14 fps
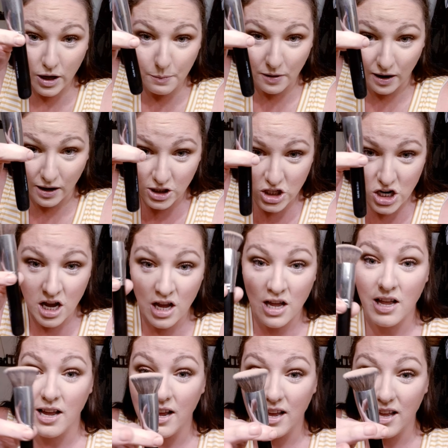brush.
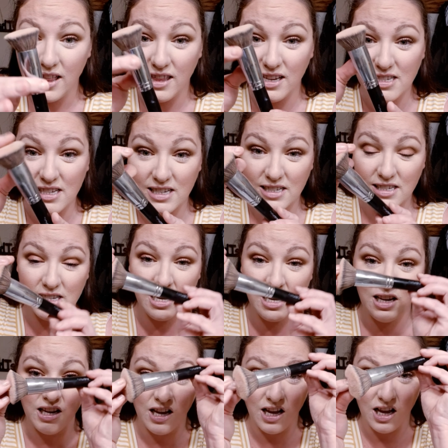This is
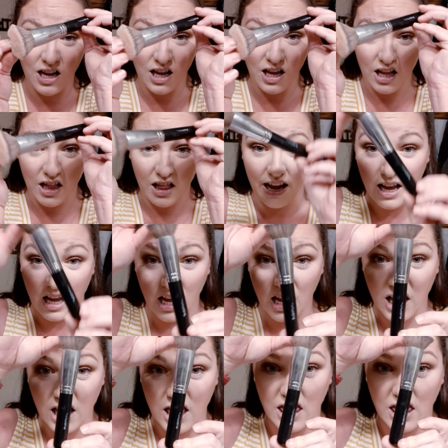like the